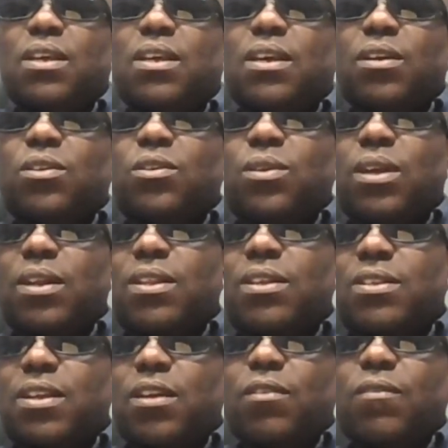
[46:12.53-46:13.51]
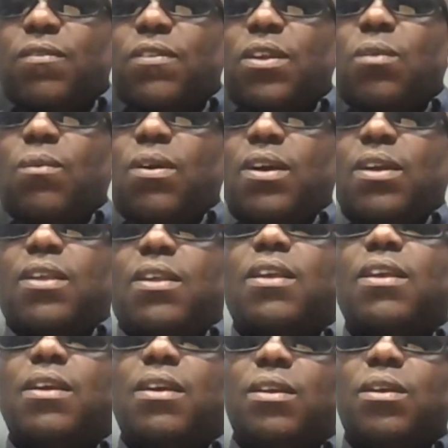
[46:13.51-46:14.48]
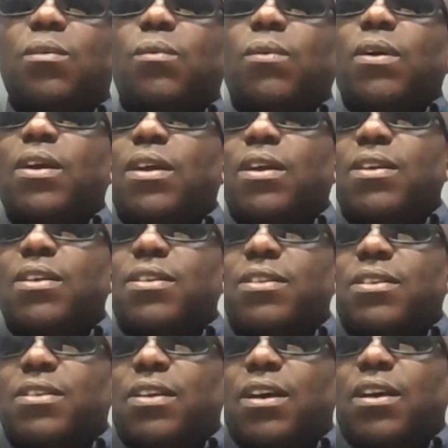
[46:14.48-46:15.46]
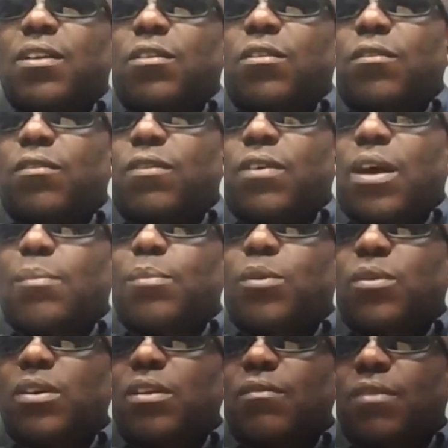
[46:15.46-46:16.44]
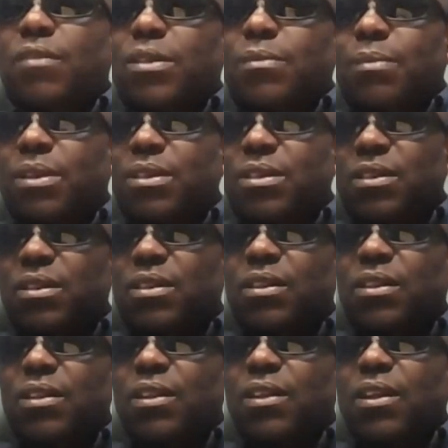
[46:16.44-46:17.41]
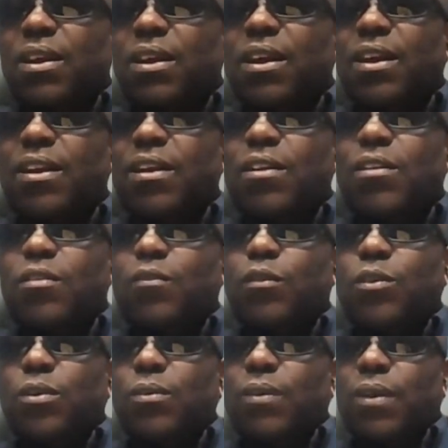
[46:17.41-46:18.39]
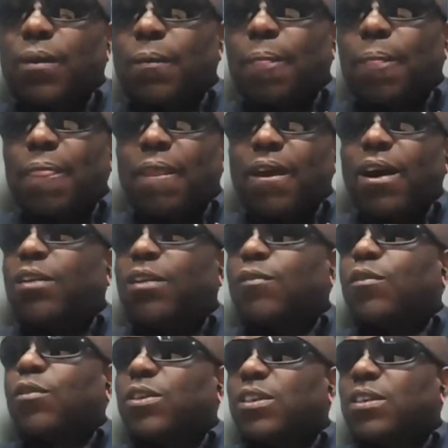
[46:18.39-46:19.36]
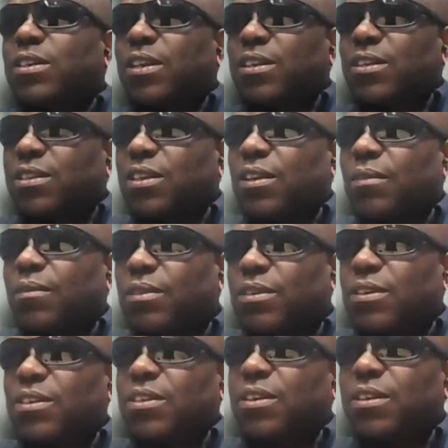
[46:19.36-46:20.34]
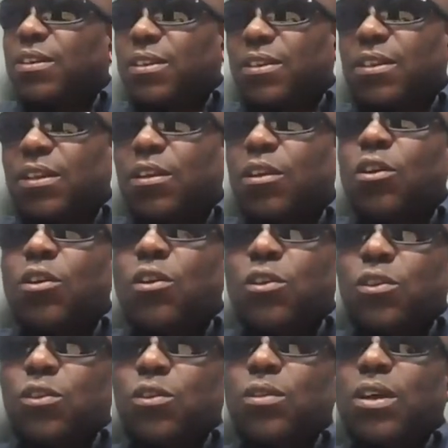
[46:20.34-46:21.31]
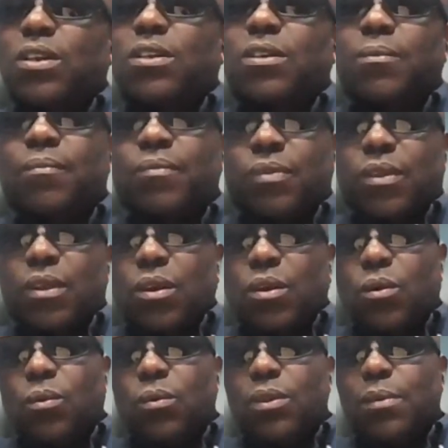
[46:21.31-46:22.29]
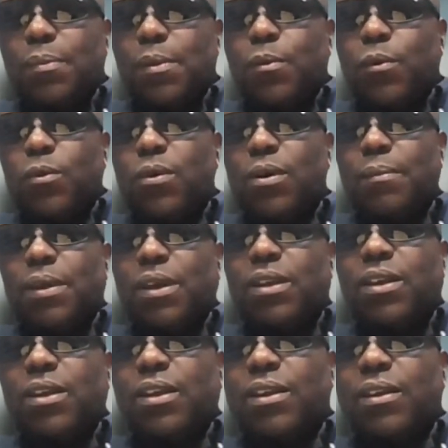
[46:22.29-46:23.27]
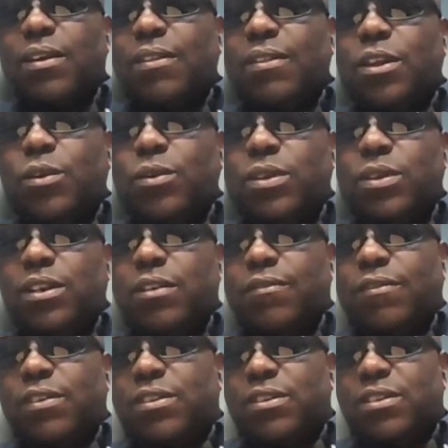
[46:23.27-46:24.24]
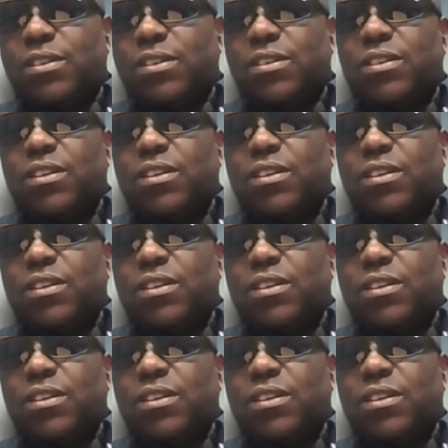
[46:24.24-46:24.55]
to get this kind of thing working requires a lot of capital investment and a lot of goodwill. And of course, testing, so that the people who are making the user interfaces